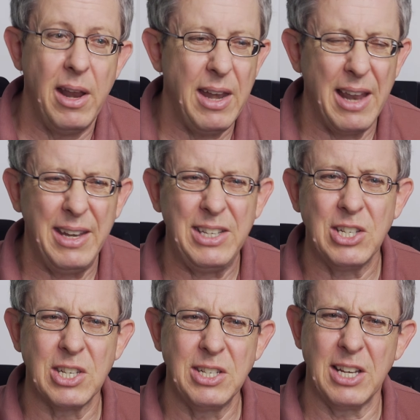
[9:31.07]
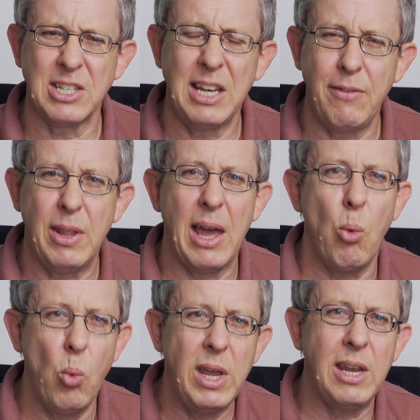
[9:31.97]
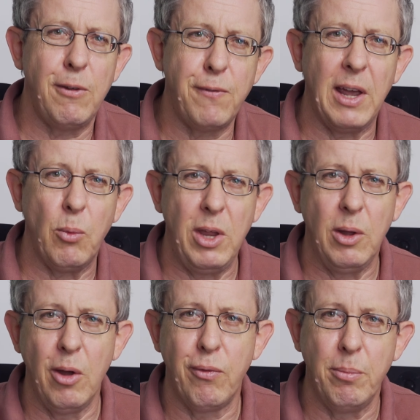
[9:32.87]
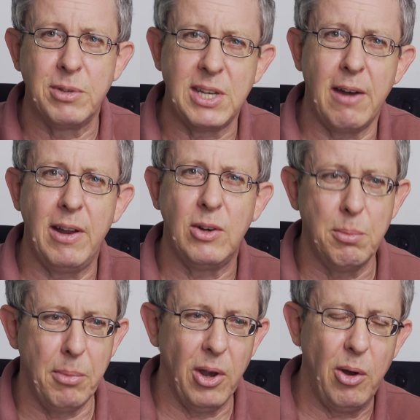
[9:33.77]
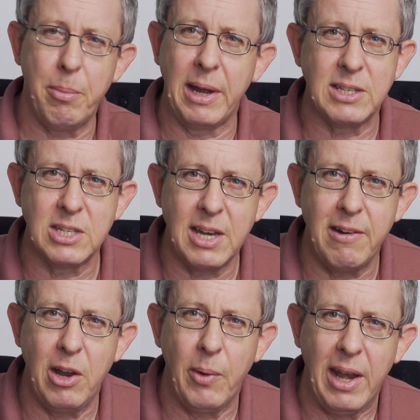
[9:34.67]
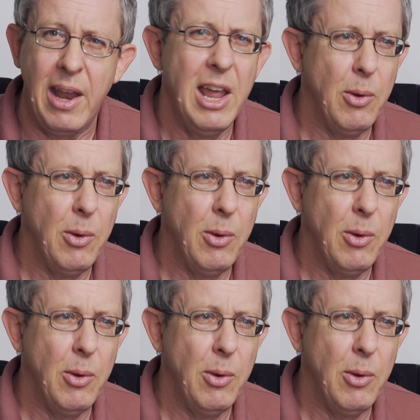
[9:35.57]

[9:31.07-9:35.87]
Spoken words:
and it just doesn't give you that weird effect where you go from stereo to mono and back to stereo again,